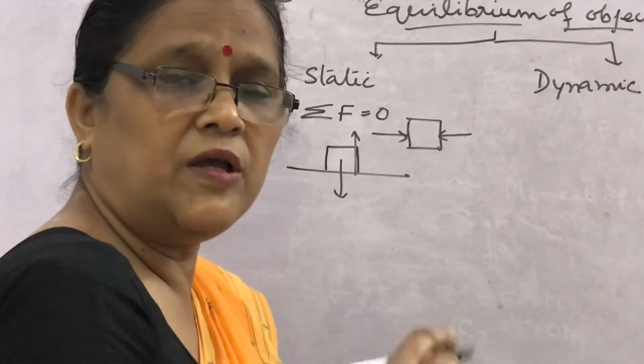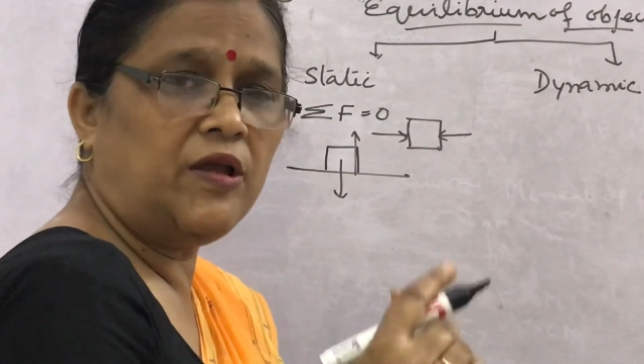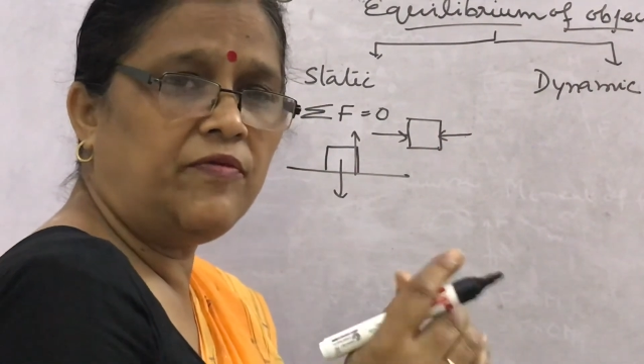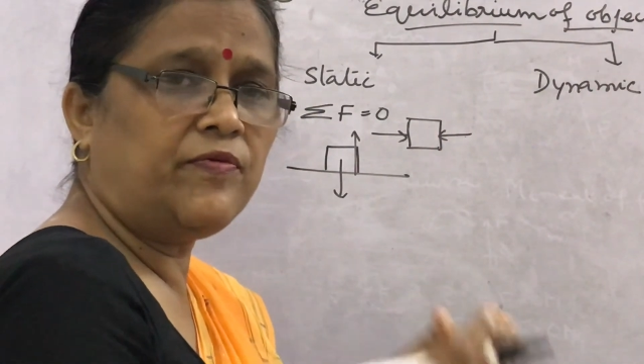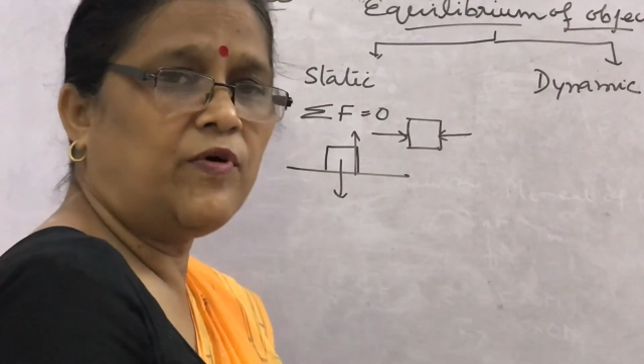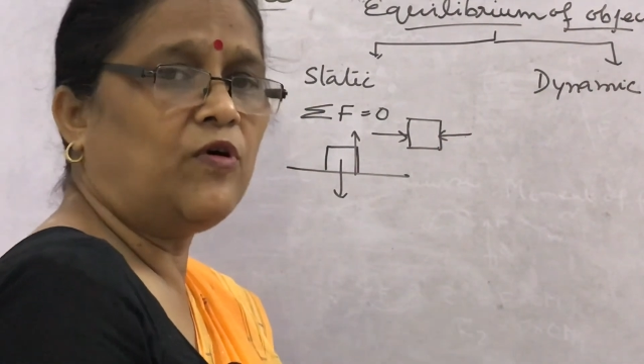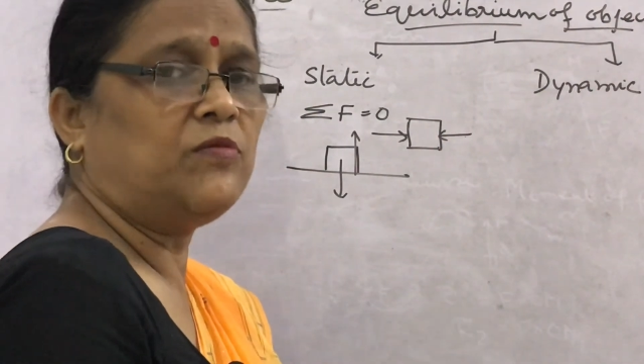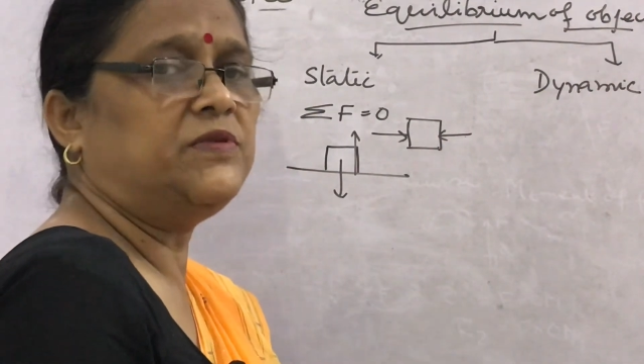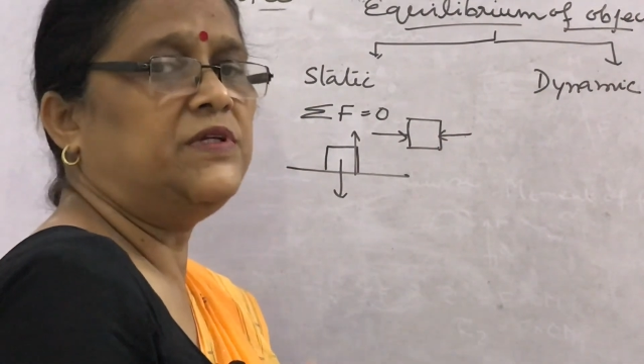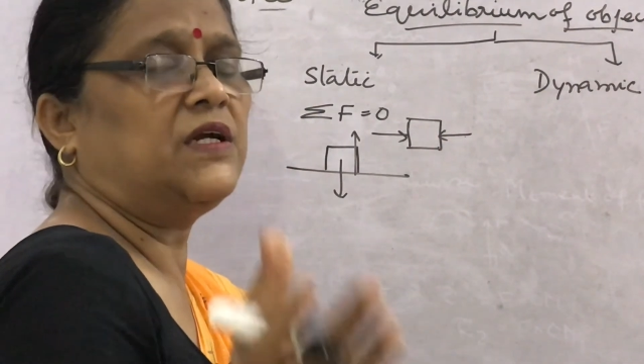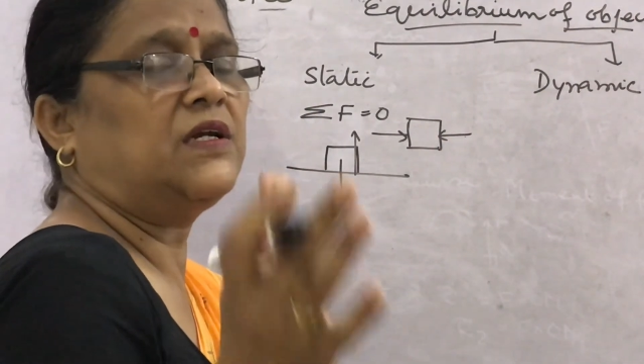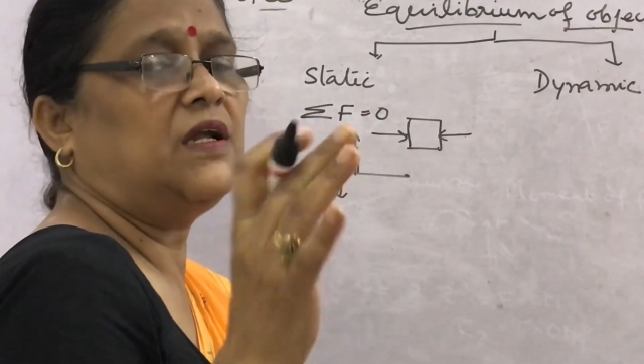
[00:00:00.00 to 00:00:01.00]
If
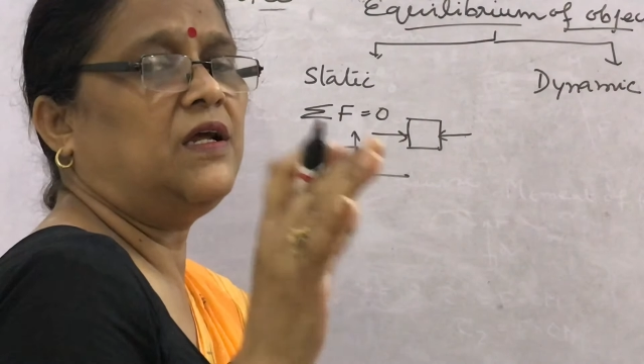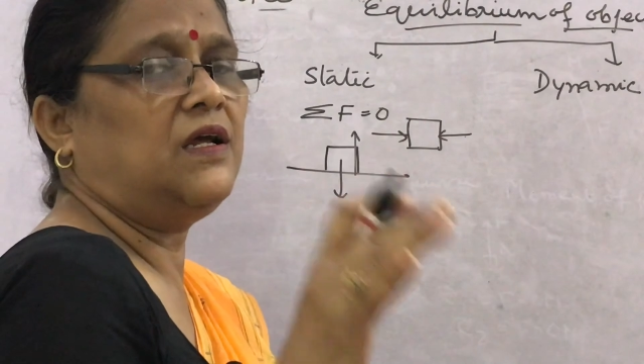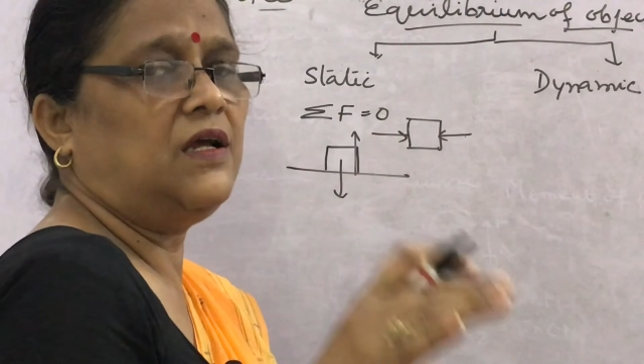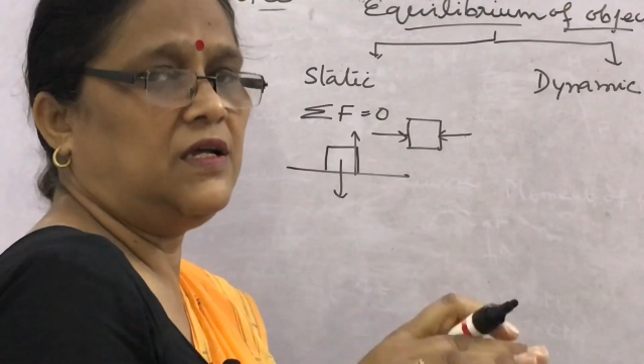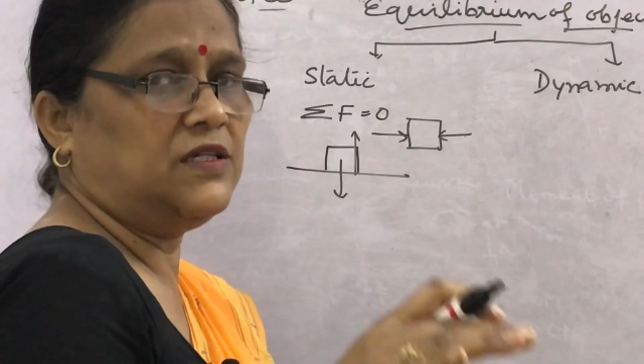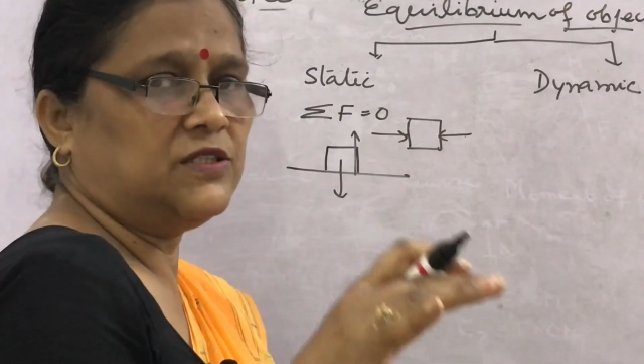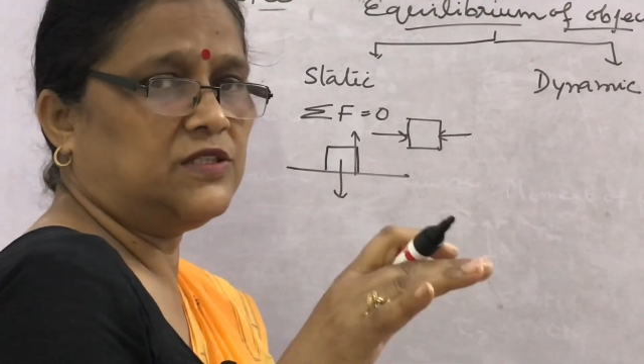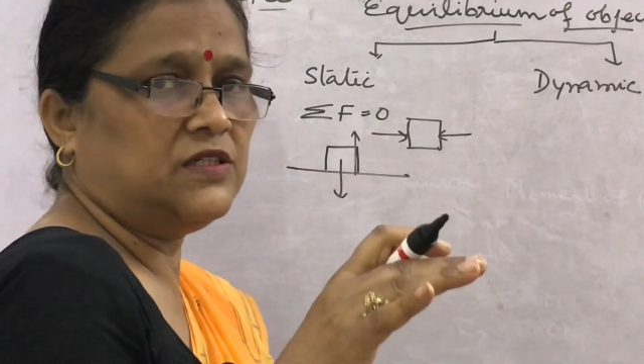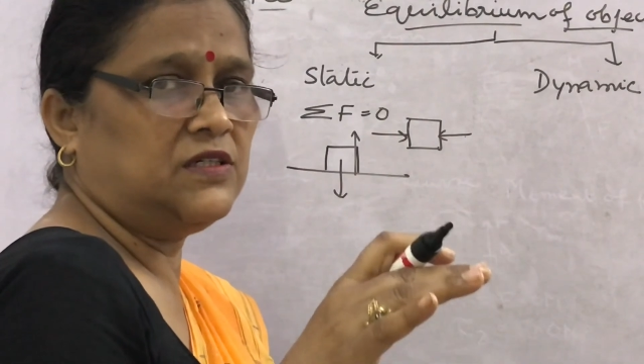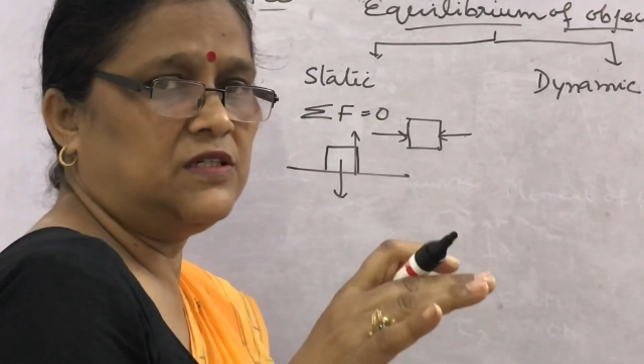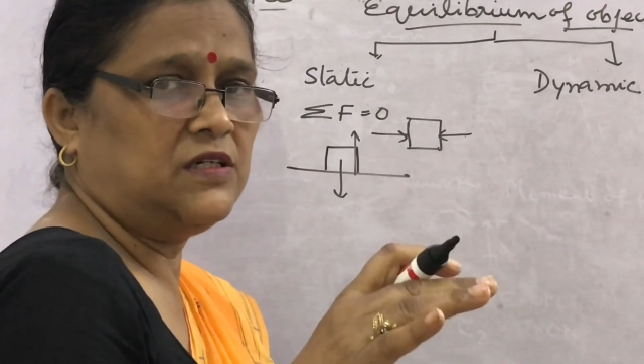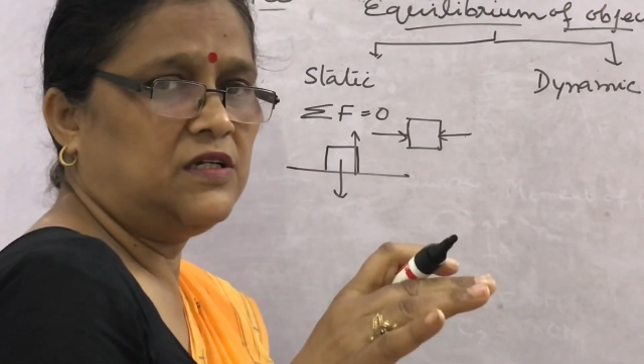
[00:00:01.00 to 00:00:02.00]
object is
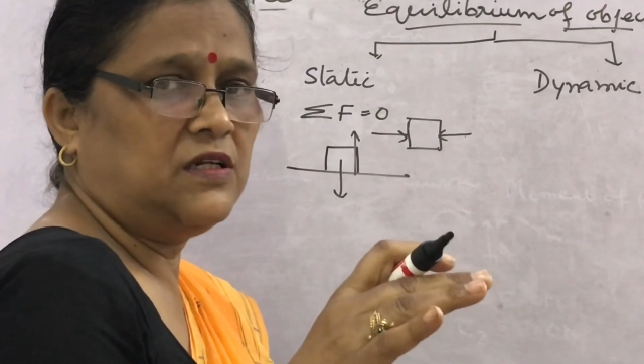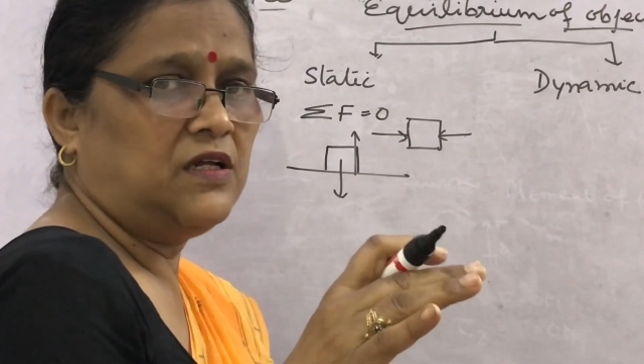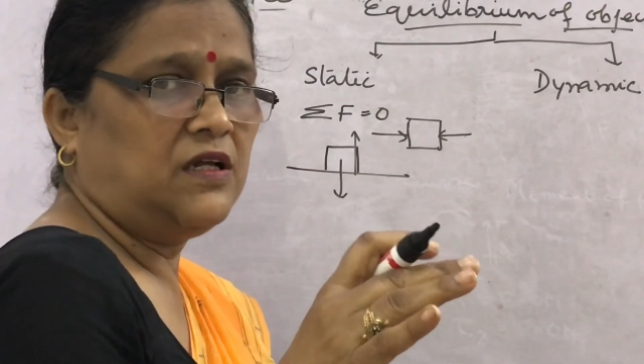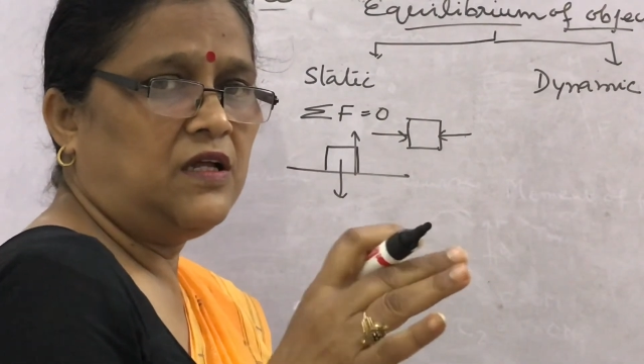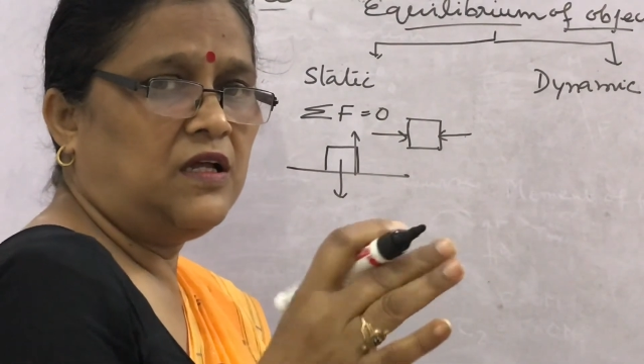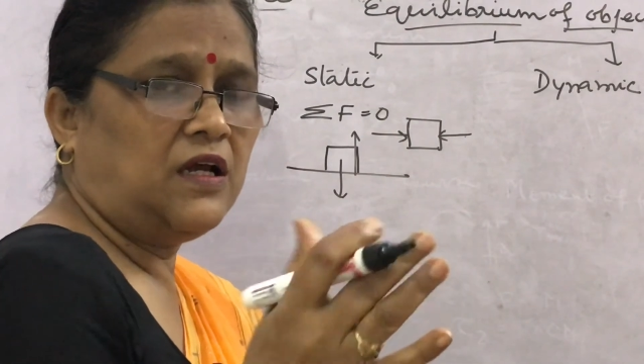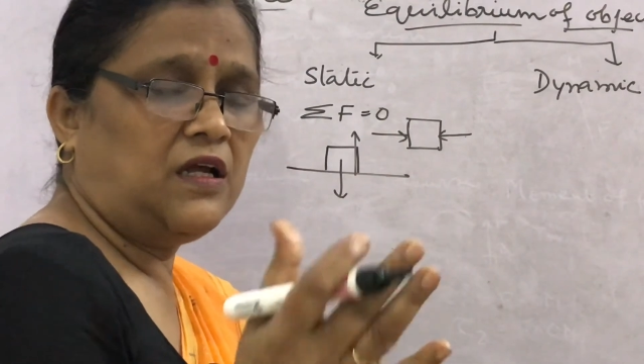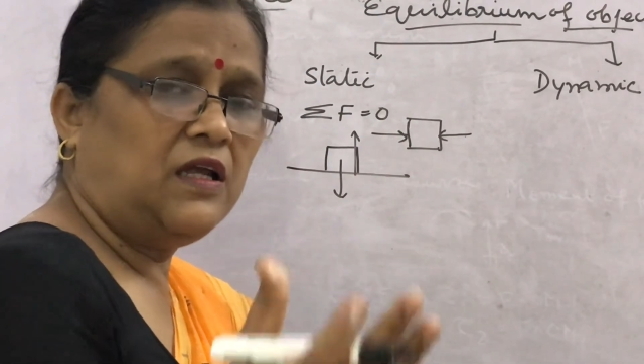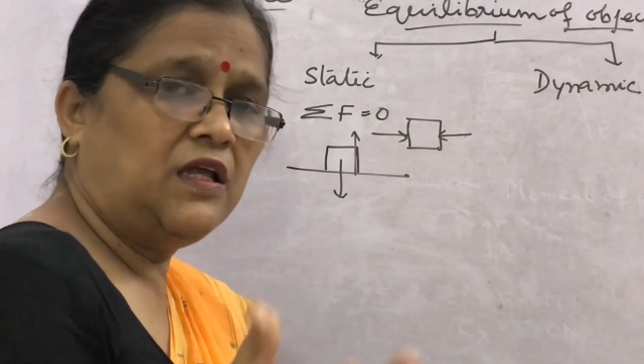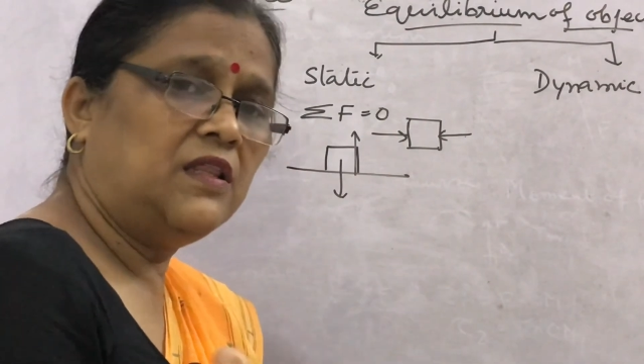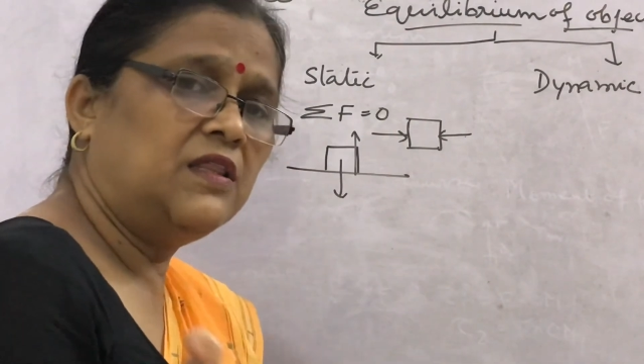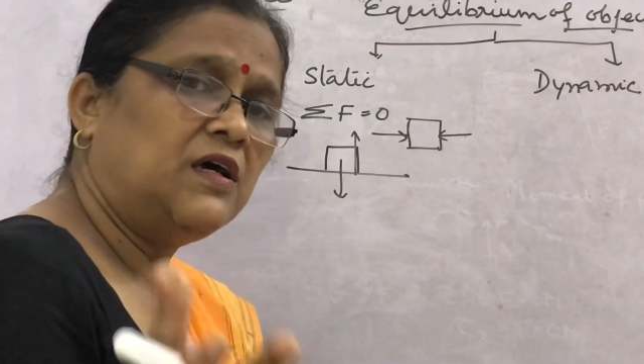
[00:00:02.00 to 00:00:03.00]

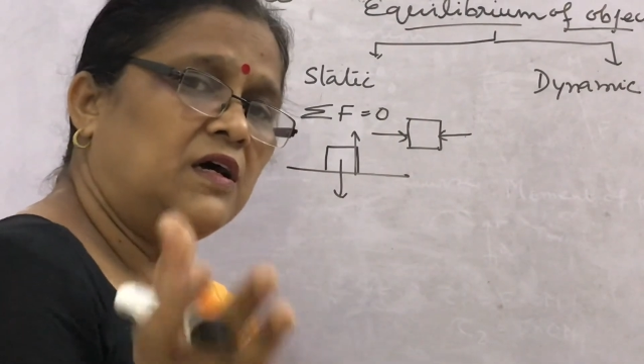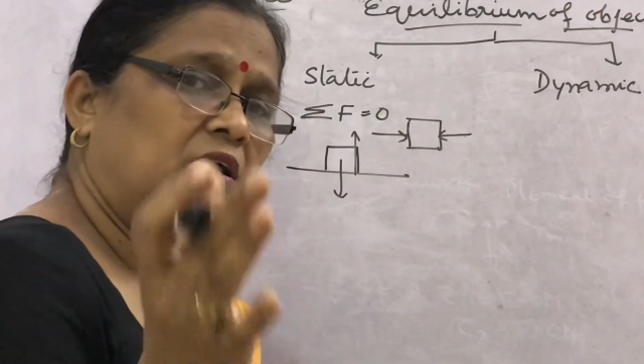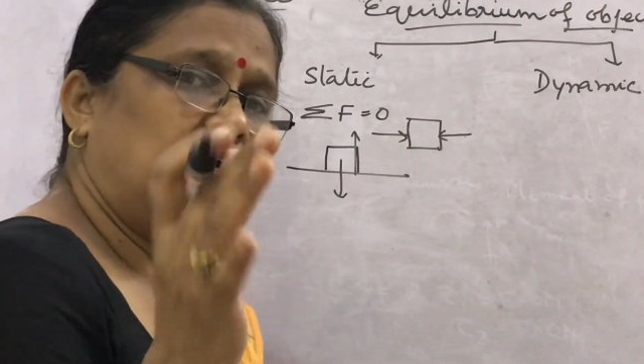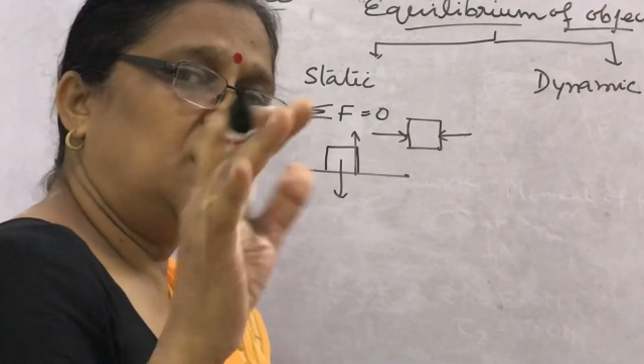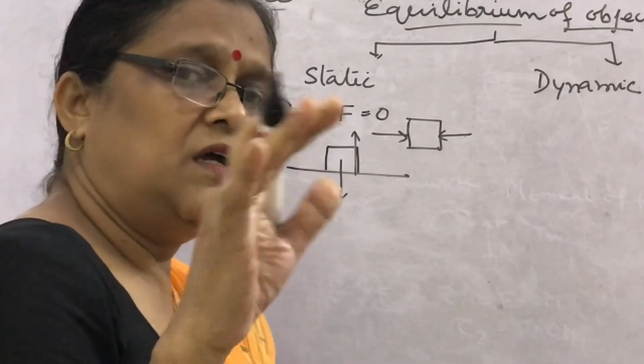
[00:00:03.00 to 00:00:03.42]
in the